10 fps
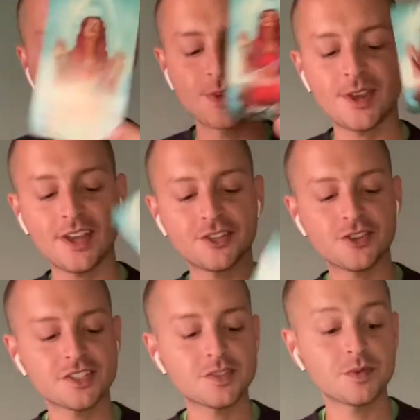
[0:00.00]
All right,
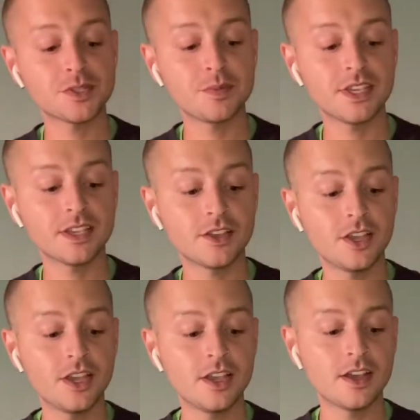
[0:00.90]
trust in what's being,
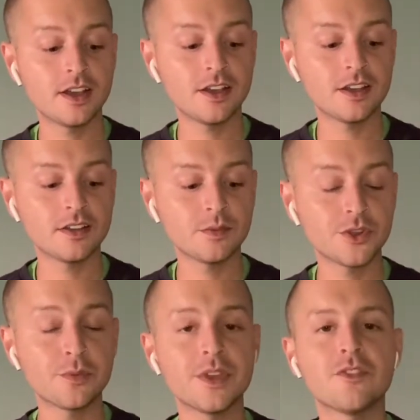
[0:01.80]
uh, what
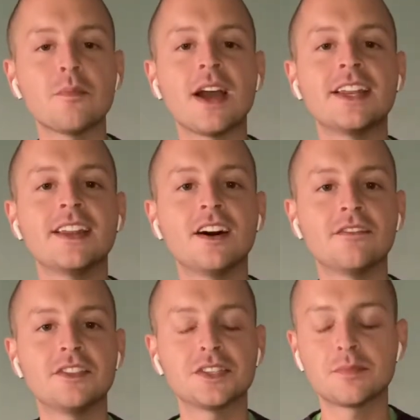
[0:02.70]
you're being reminded
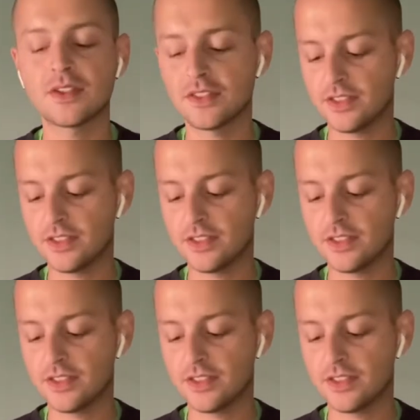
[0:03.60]
of this month.